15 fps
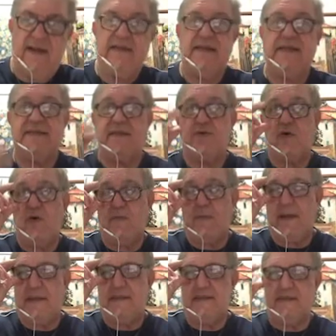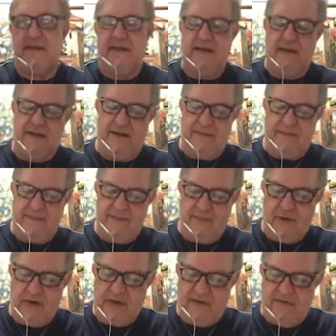That's a complex
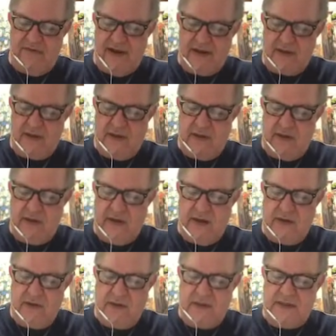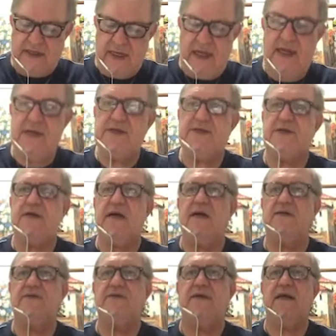Poynting vector, E cross H
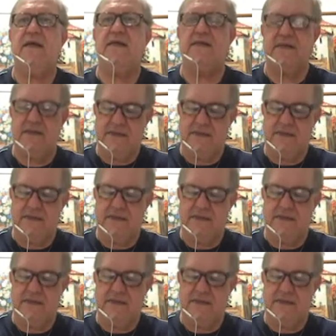conjugate.